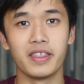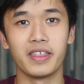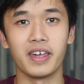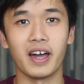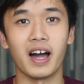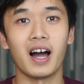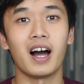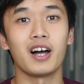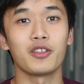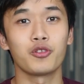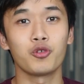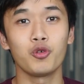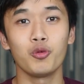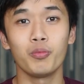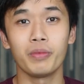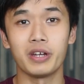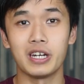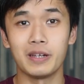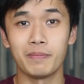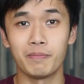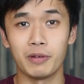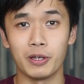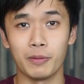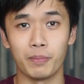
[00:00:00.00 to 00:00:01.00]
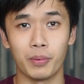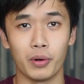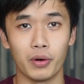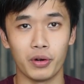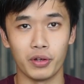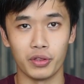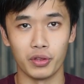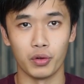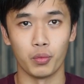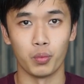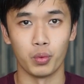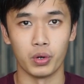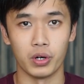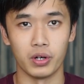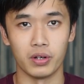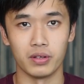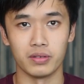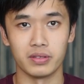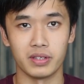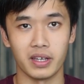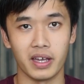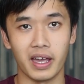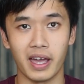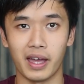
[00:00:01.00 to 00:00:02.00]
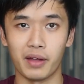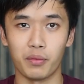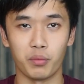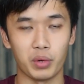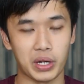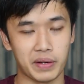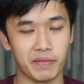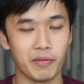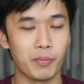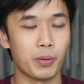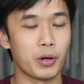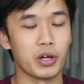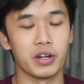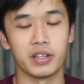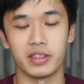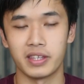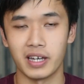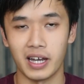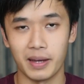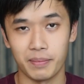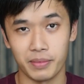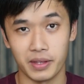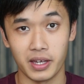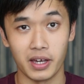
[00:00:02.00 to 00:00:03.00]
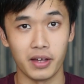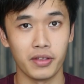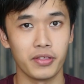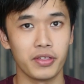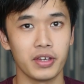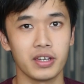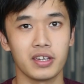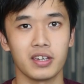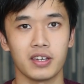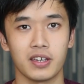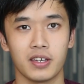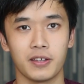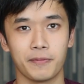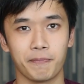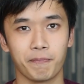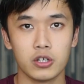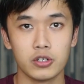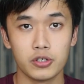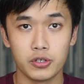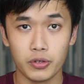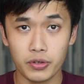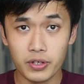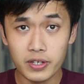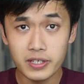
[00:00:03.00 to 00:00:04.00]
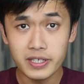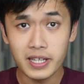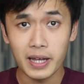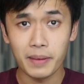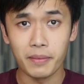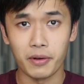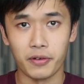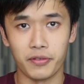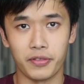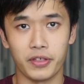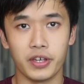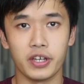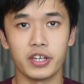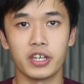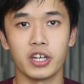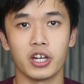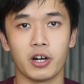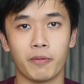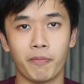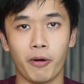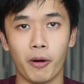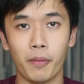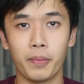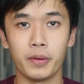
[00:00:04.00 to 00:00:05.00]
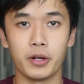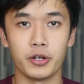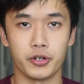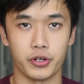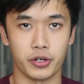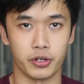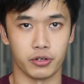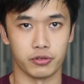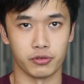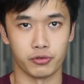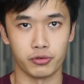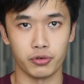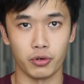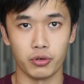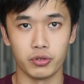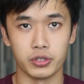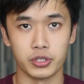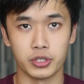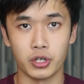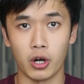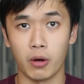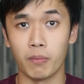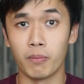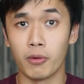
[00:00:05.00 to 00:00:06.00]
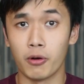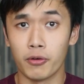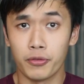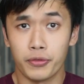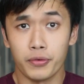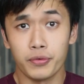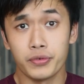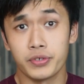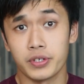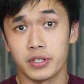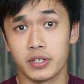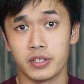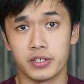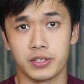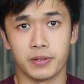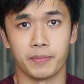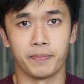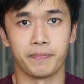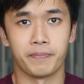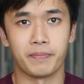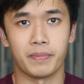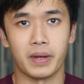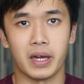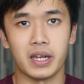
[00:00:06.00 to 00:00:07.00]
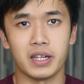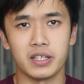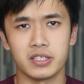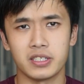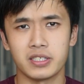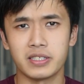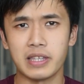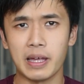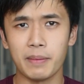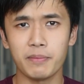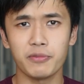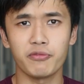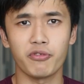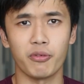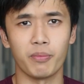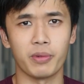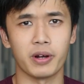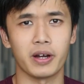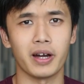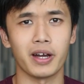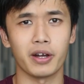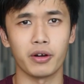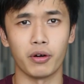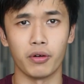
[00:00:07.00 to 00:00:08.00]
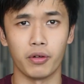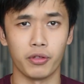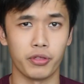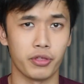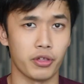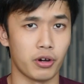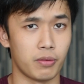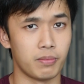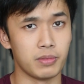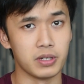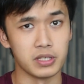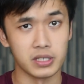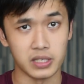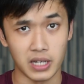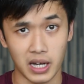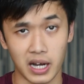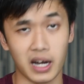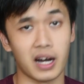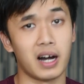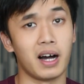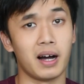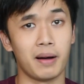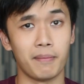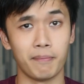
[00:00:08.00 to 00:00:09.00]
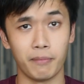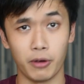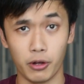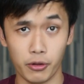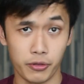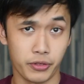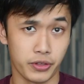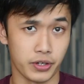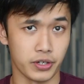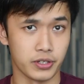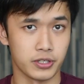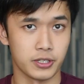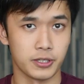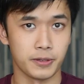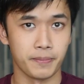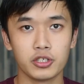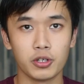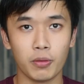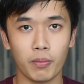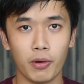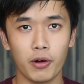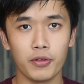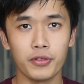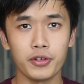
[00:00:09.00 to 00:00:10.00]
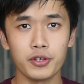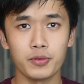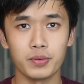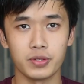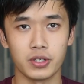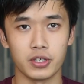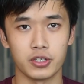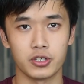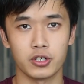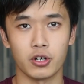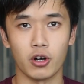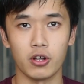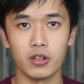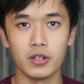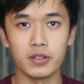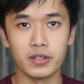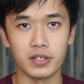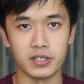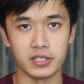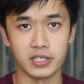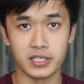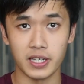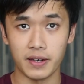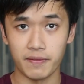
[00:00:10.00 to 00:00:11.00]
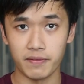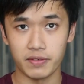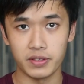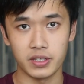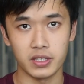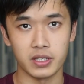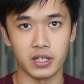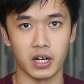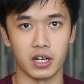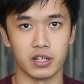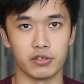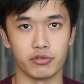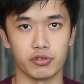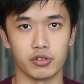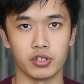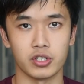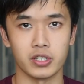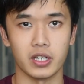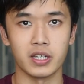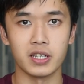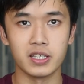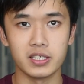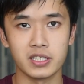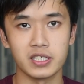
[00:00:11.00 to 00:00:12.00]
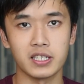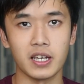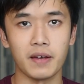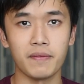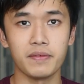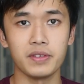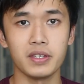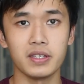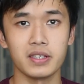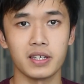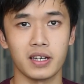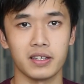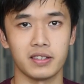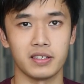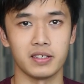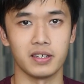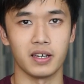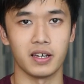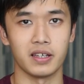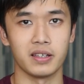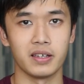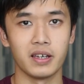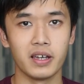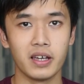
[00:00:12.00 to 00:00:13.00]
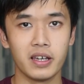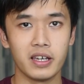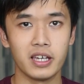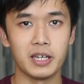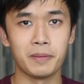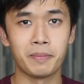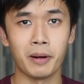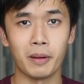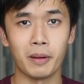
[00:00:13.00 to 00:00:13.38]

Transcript: there are too many people in the world at whatever point in time they are thinking in. So this type of thinking of population control is called Malthusianism, and it stems from a guy called Thomas R. Malthus. So Malthus was a scholar in the seventeen hundreds, and in seventeen ninety-eight, he